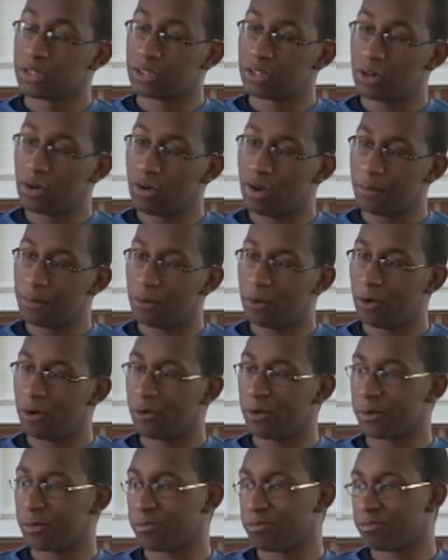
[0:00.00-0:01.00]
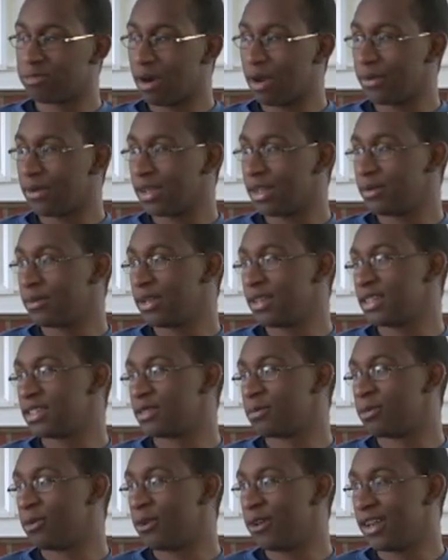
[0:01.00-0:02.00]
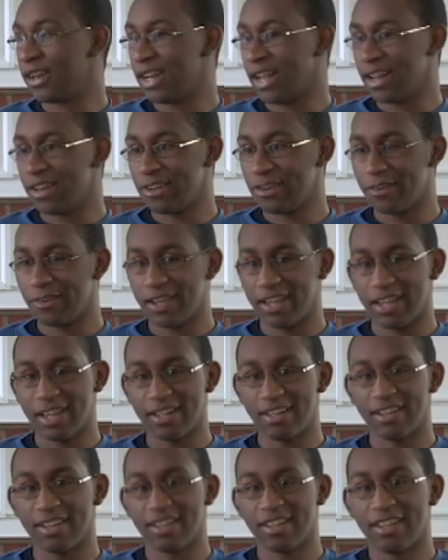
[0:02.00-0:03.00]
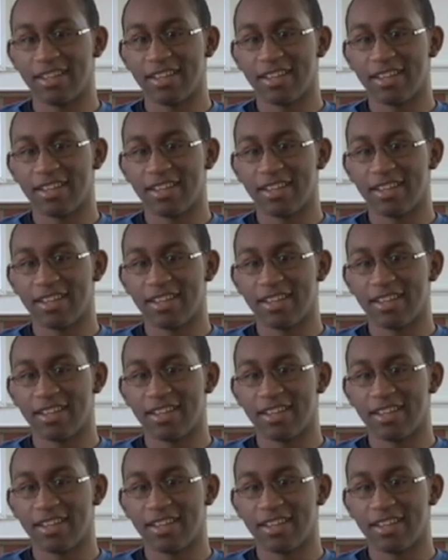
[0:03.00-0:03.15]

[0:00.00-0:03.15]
show up or we're probably going to be disappointed at you and